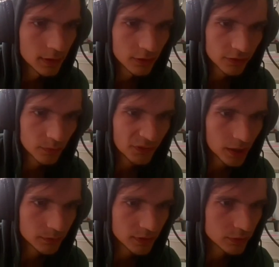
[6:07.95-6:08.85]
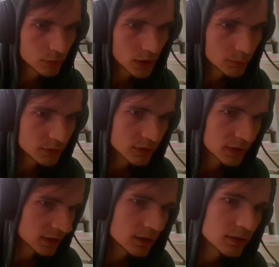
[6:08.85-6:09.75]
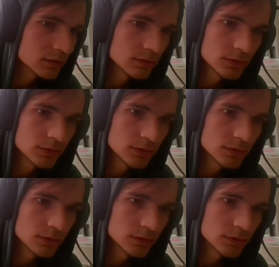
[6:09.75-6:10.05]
sometimes they do happen, and